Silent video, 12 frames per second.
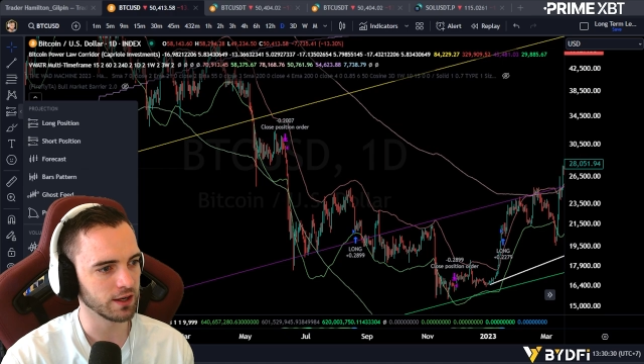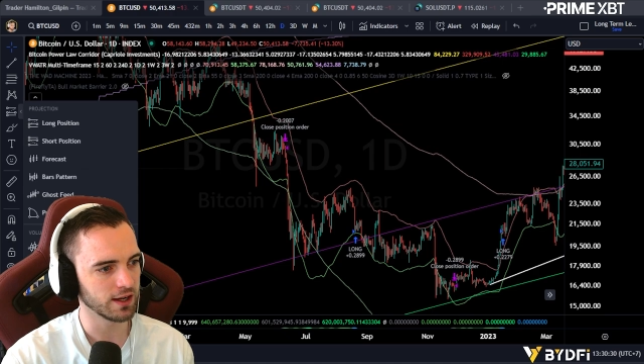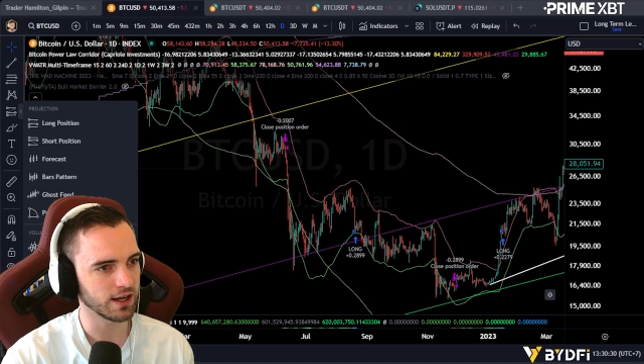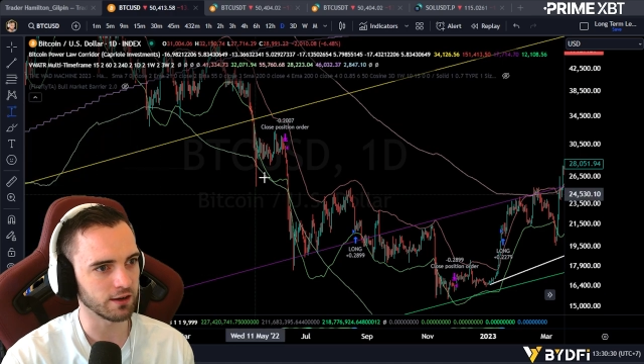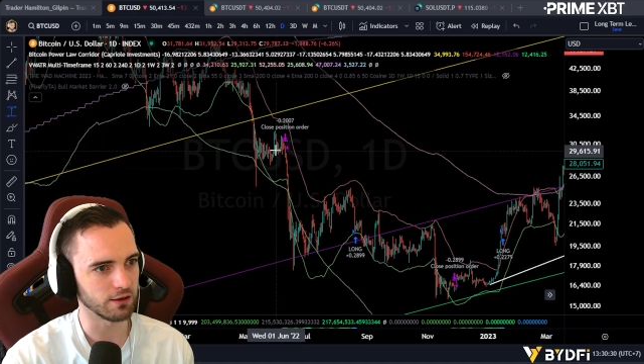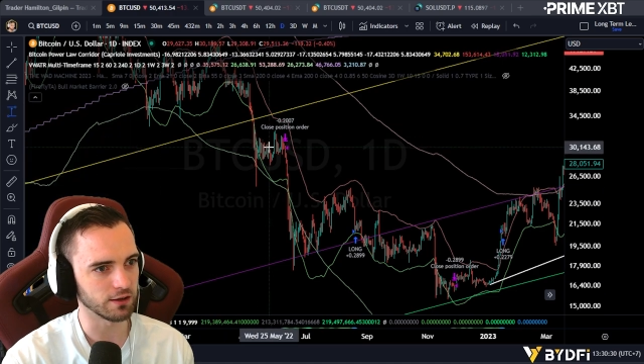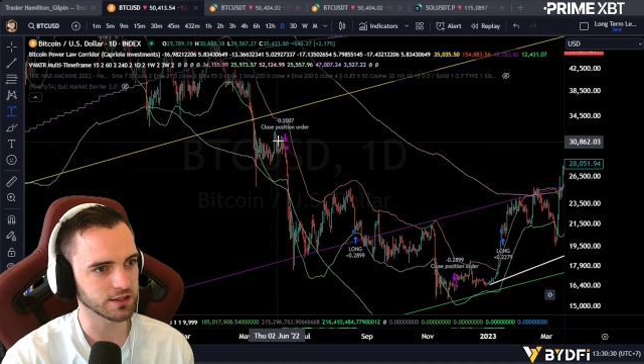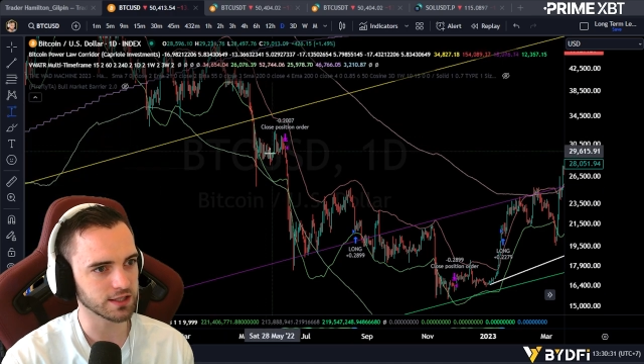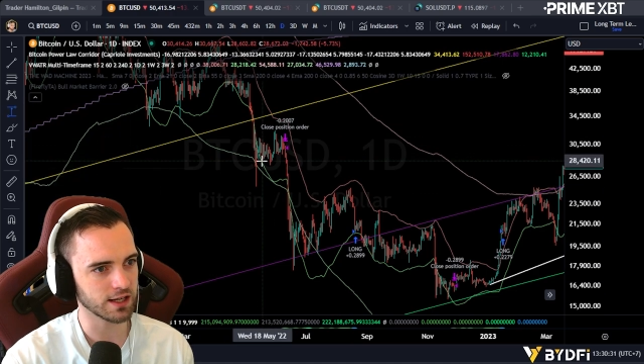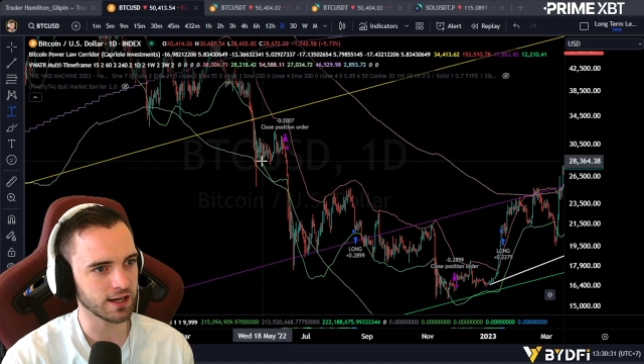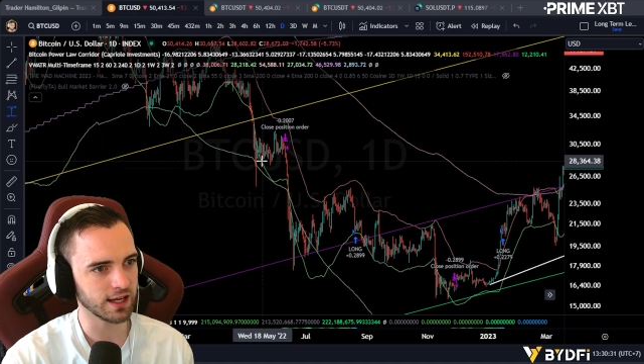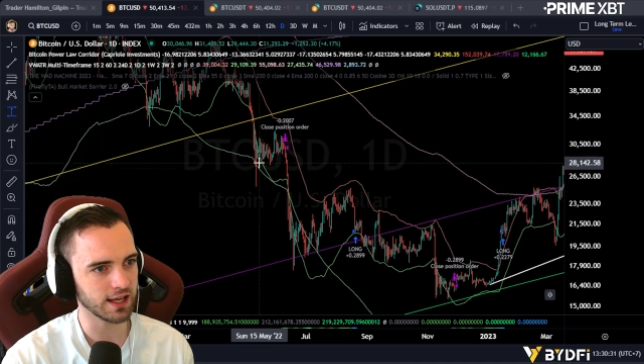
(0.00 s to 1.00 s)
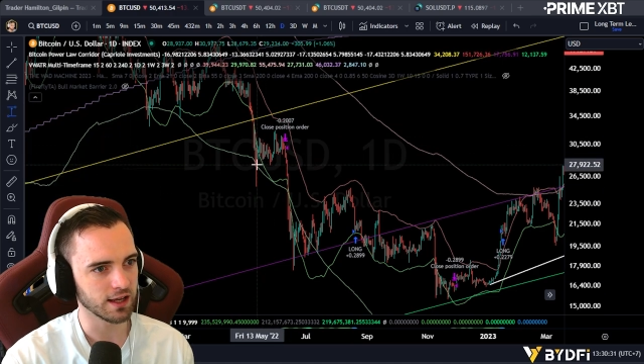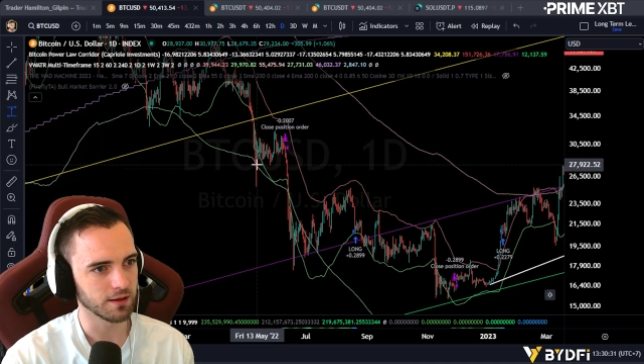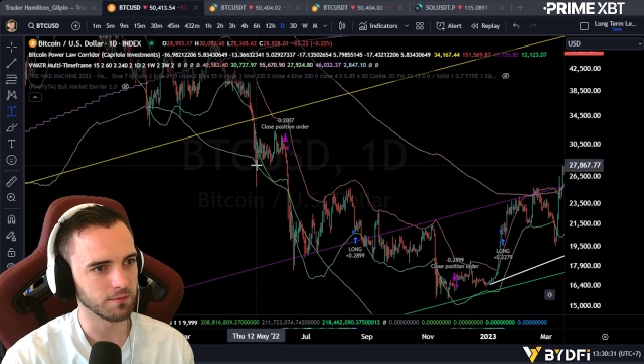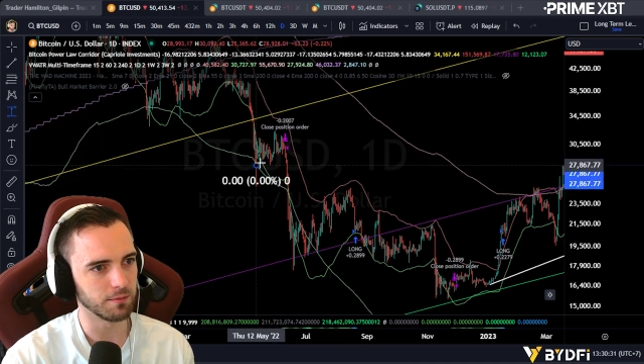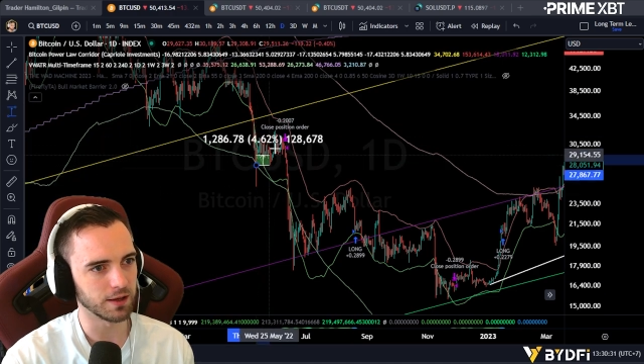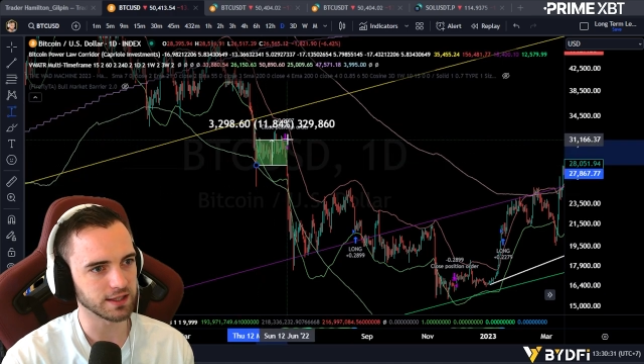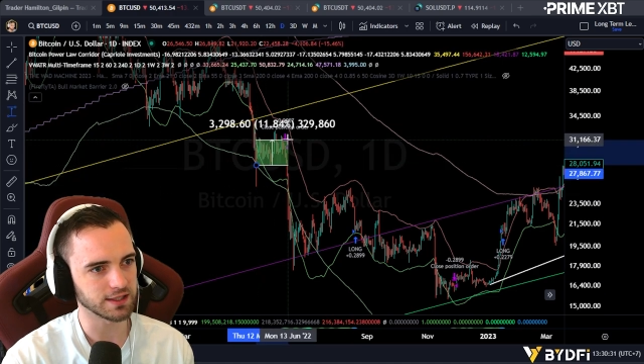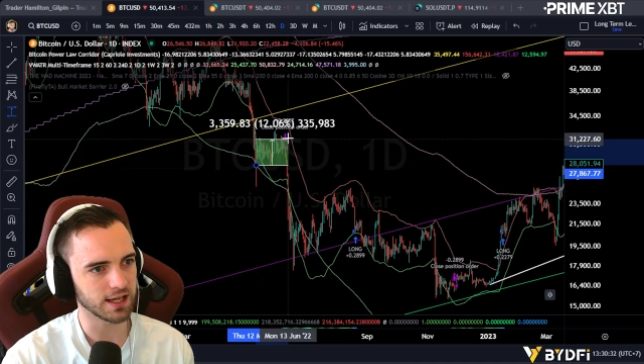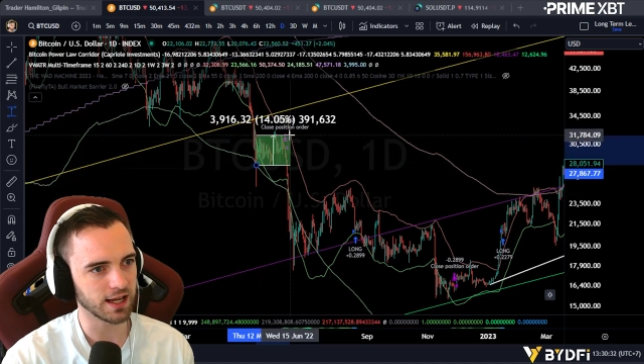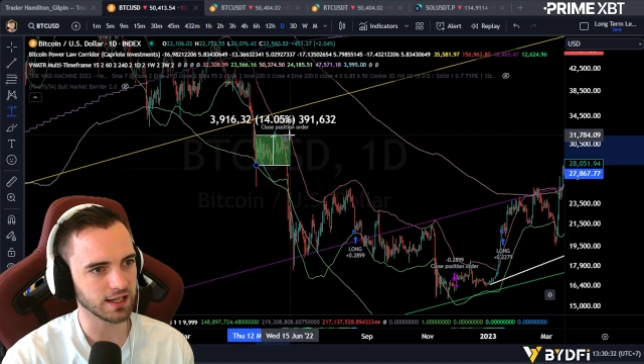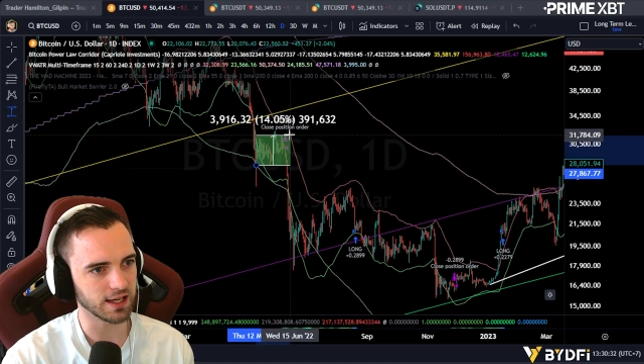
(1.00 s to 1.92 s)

I know it looks tiny, but uh,